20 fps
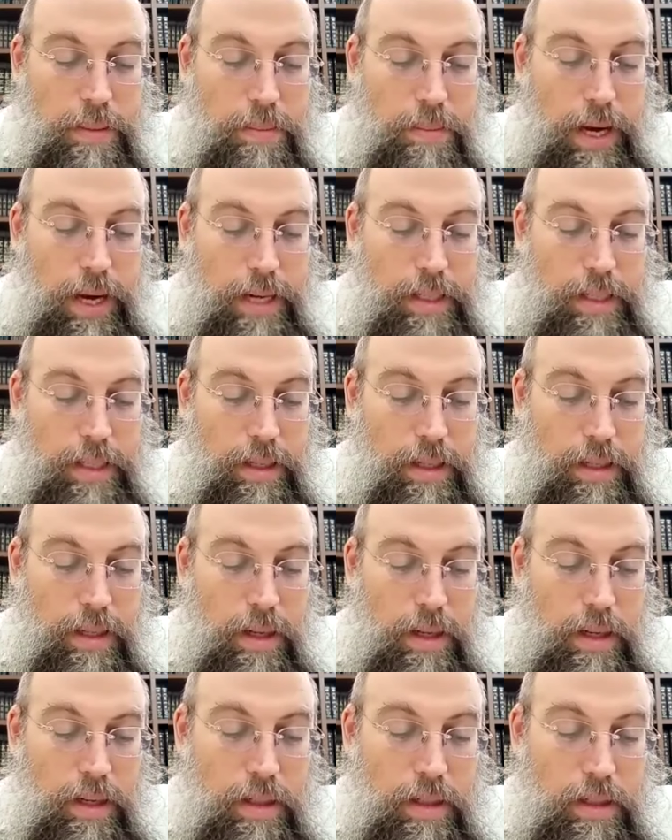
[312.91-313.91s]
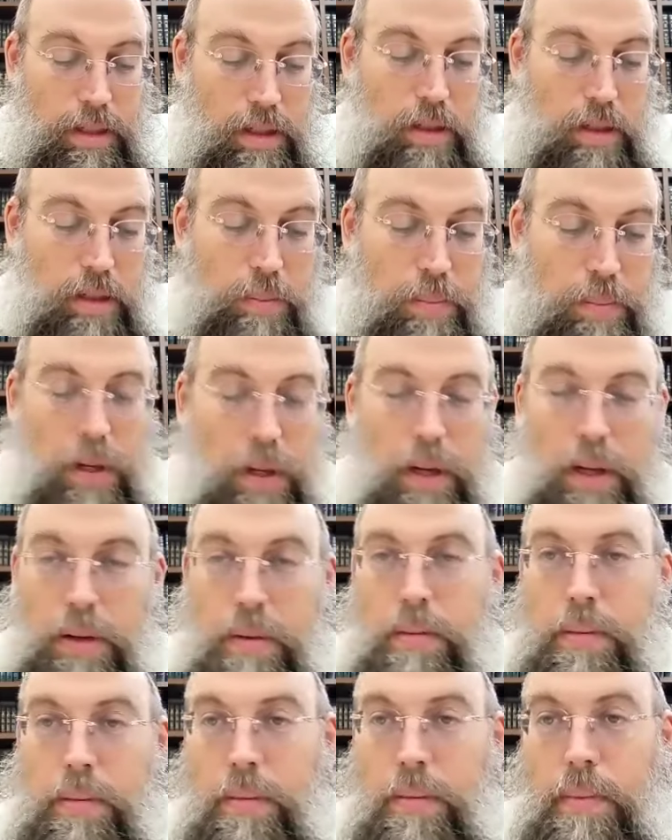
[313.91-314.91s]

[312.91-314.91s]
Paskin, Zilu Plagu.